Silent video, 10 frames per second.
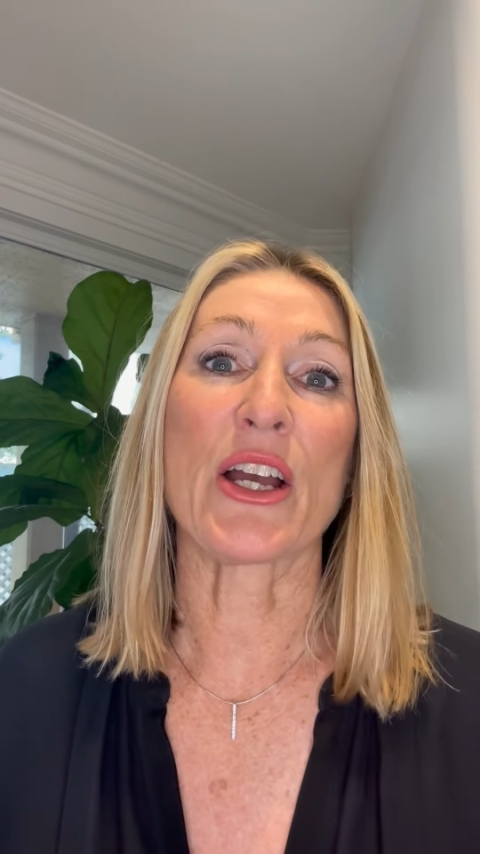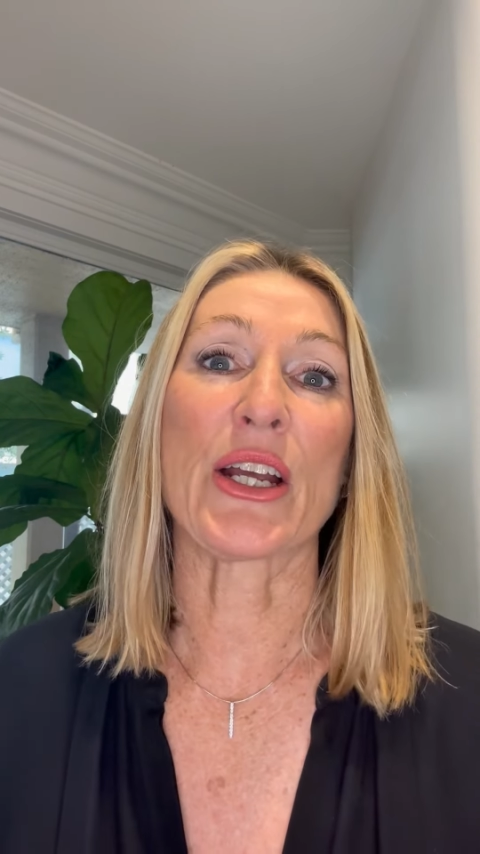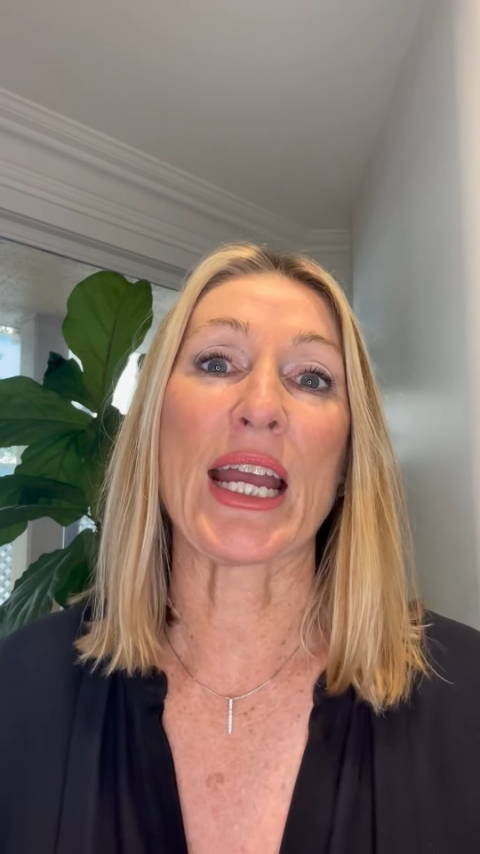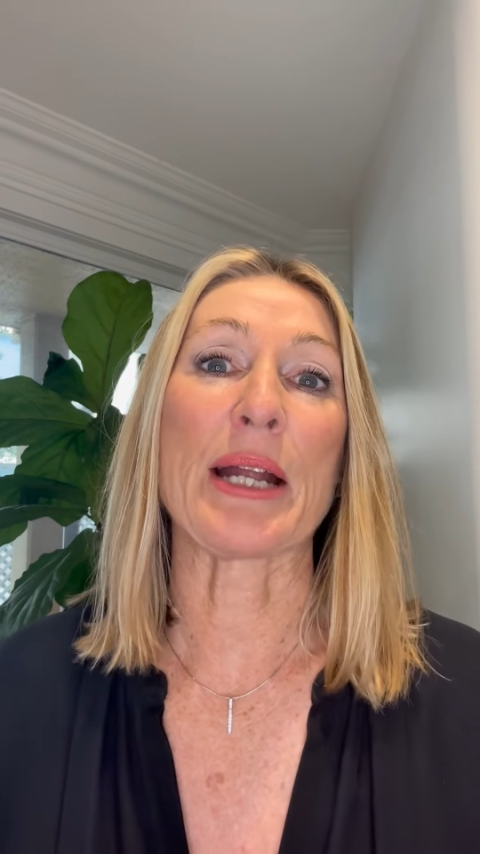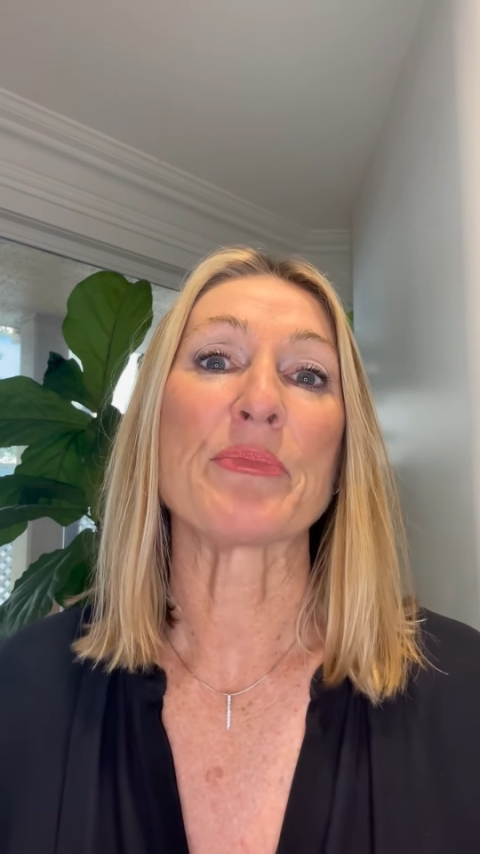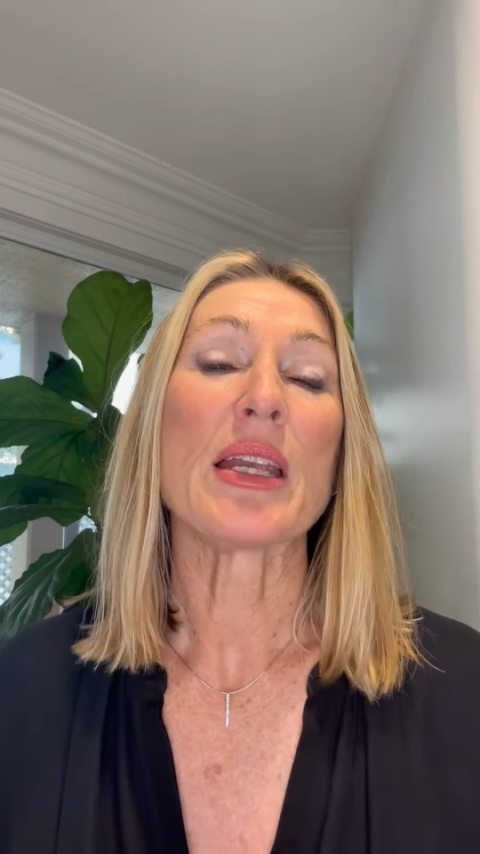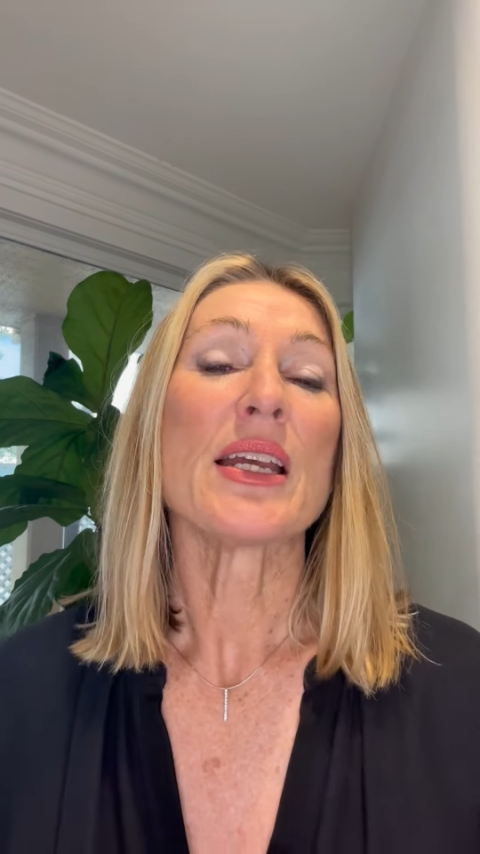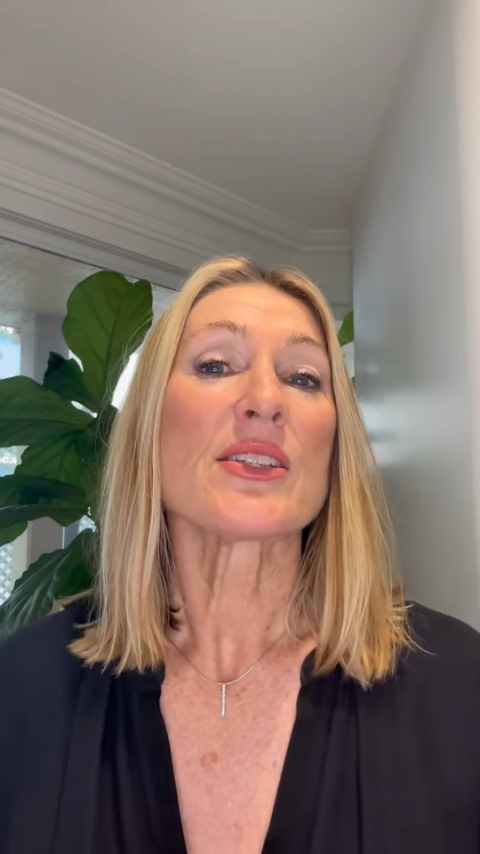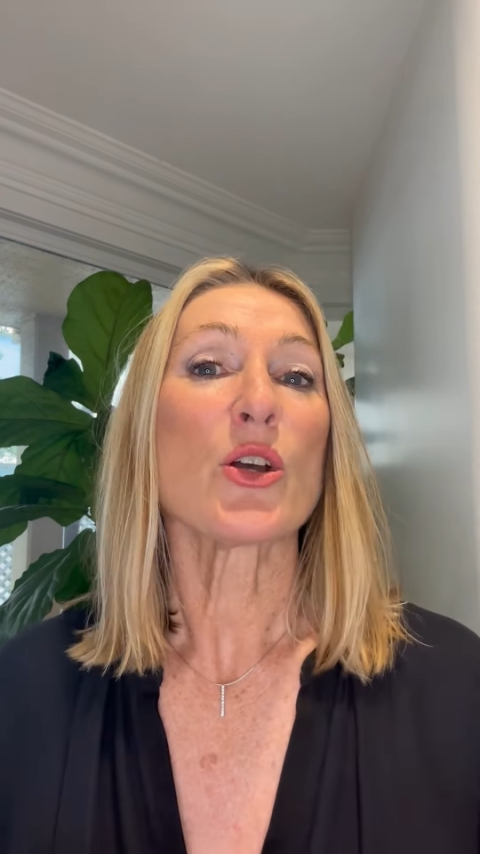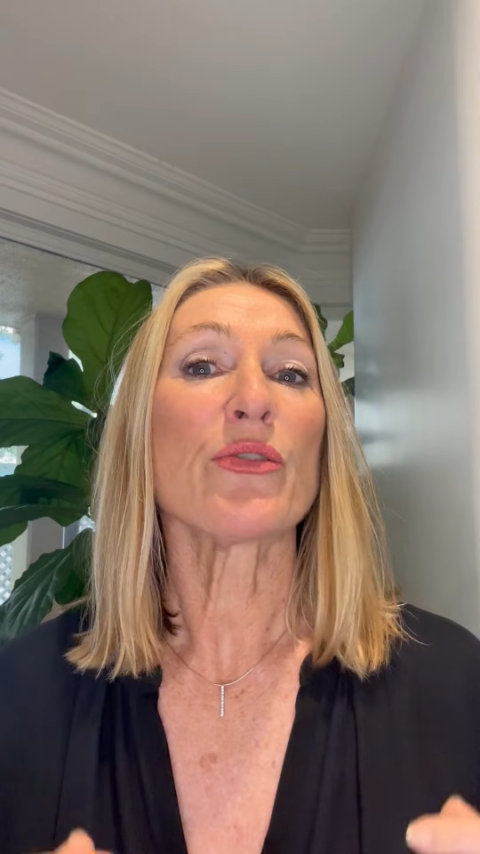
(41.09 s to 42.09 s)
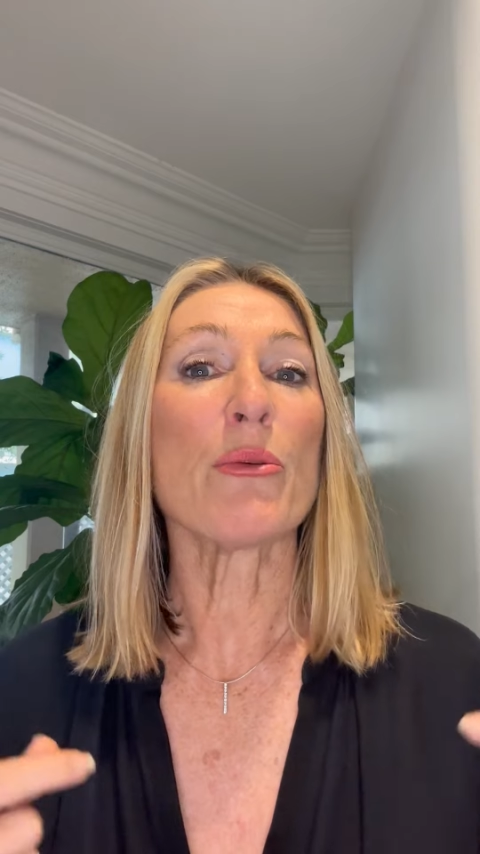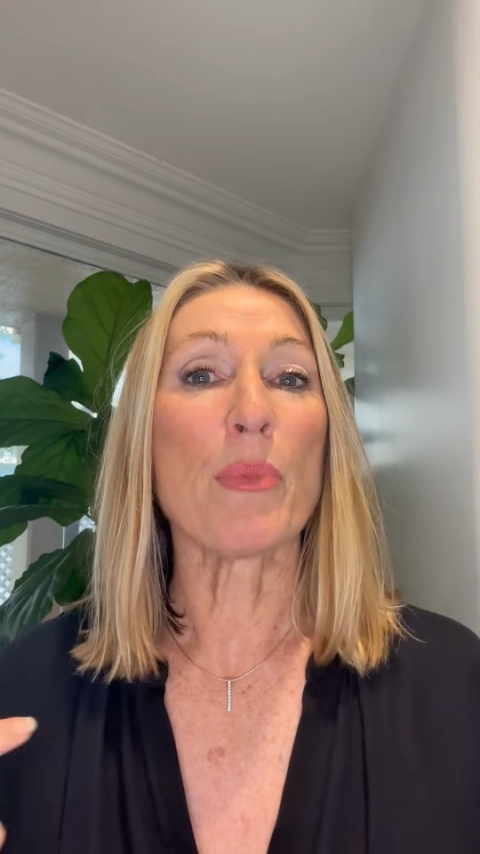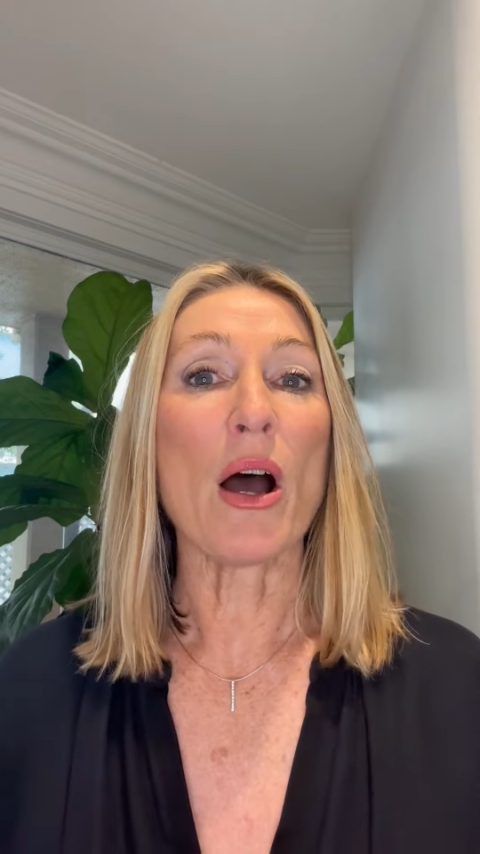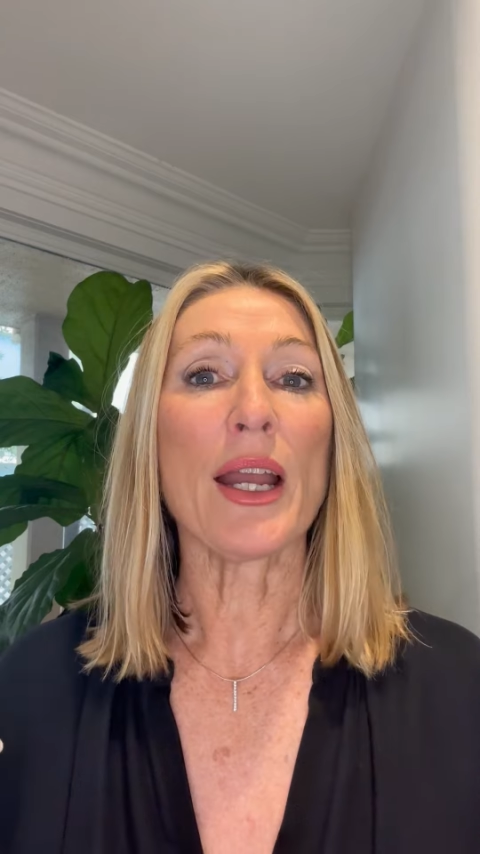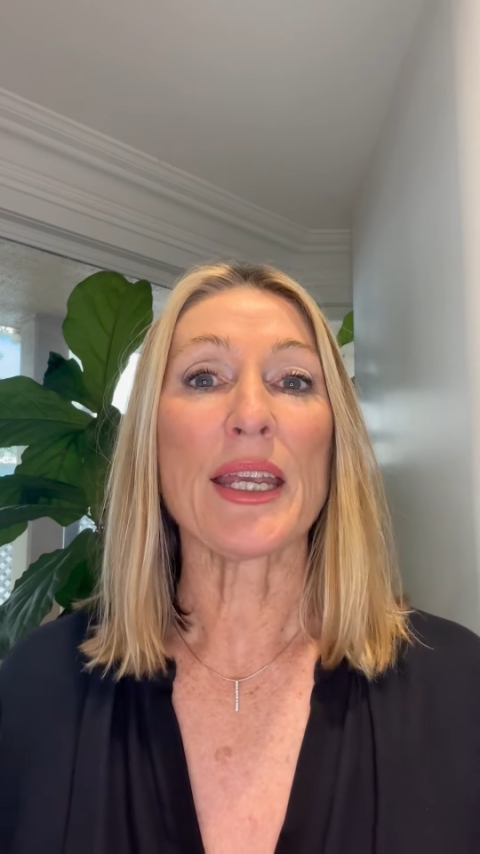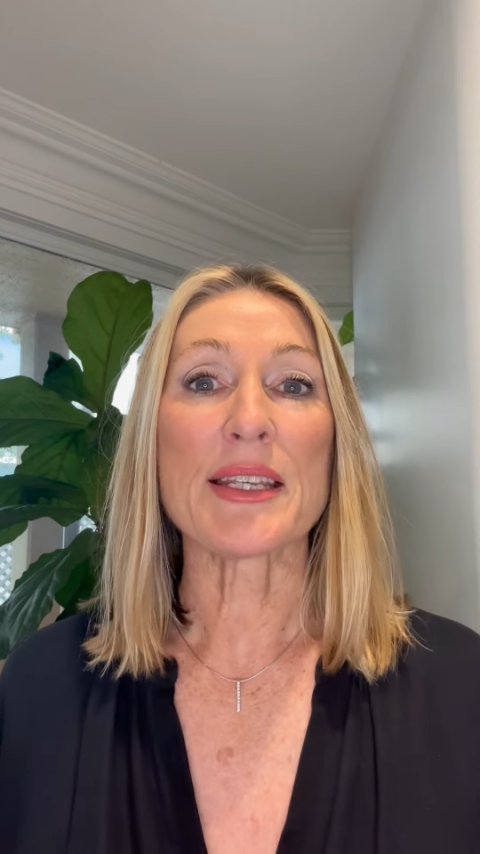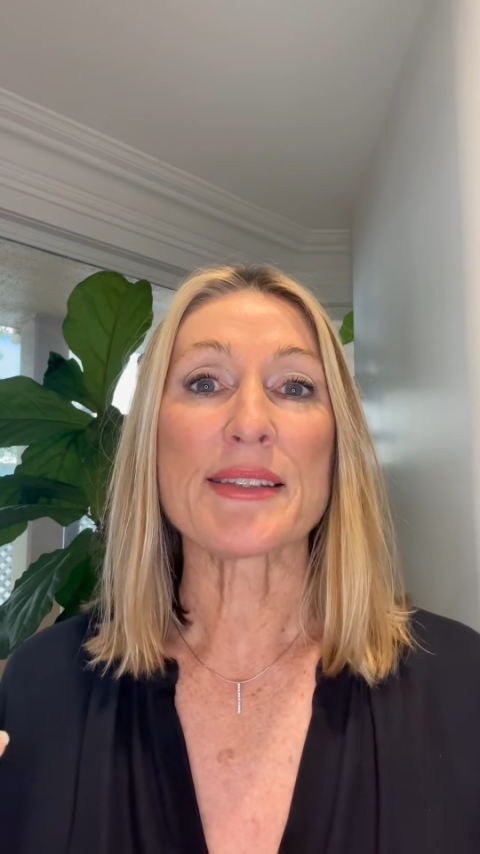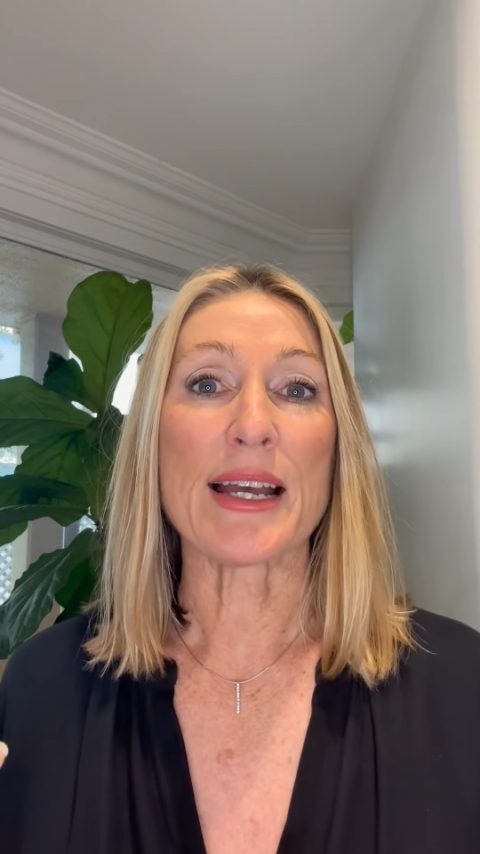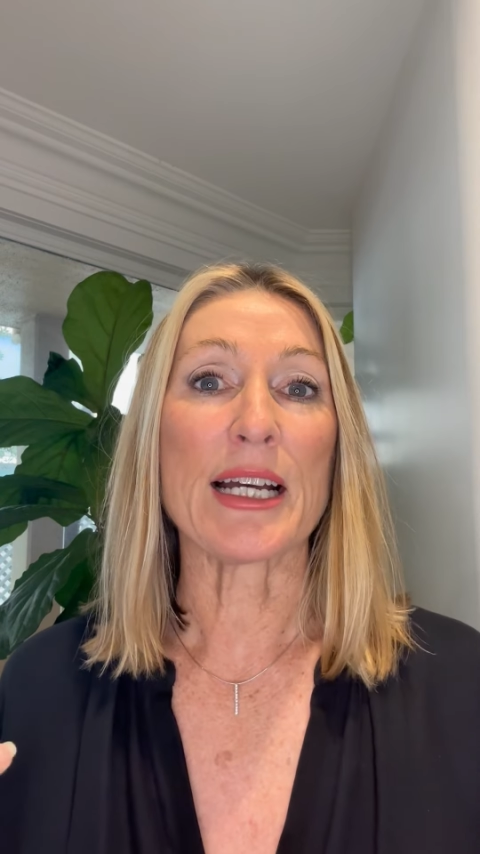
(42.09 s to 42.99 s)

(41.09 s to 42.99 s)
Okay, so for buyers,